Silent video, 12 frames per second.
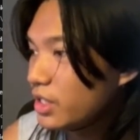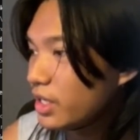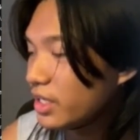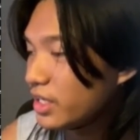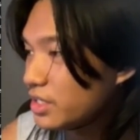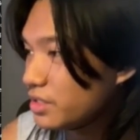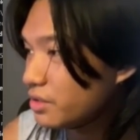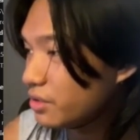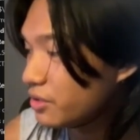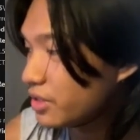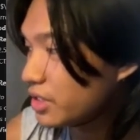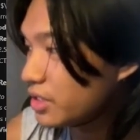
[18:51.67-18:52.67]
I guess it
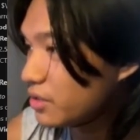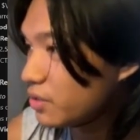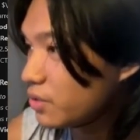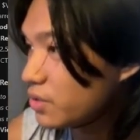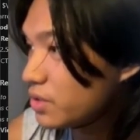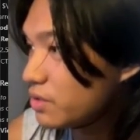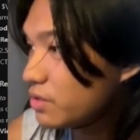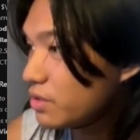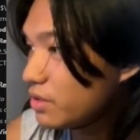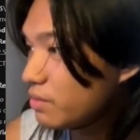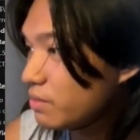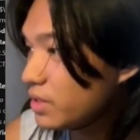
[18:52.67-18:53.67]
already knows
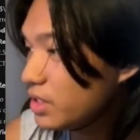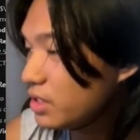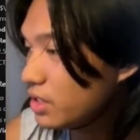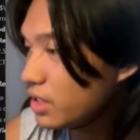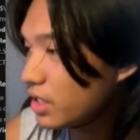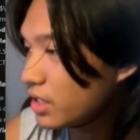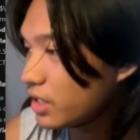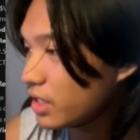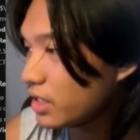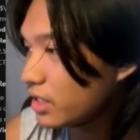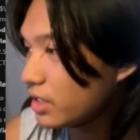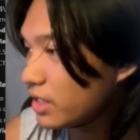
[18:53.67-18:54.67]
me, and
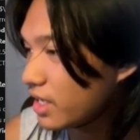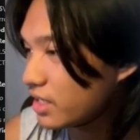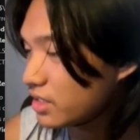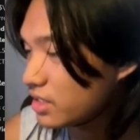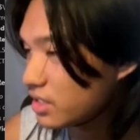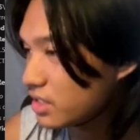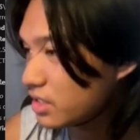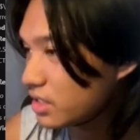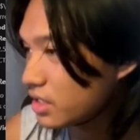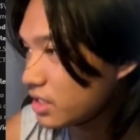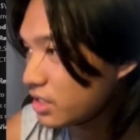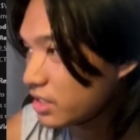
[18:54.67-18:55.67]
then it accesses
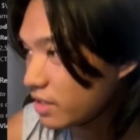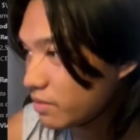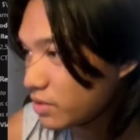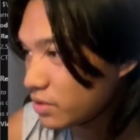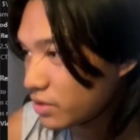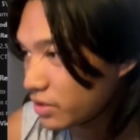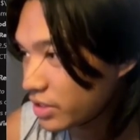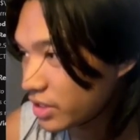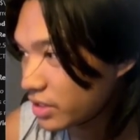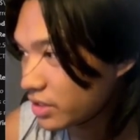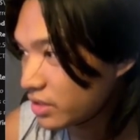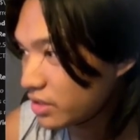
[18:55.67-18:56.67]
the temp
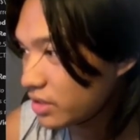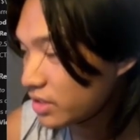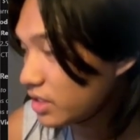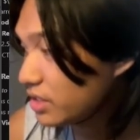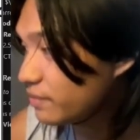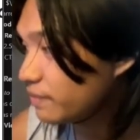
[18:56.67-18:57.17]
tutorial. See?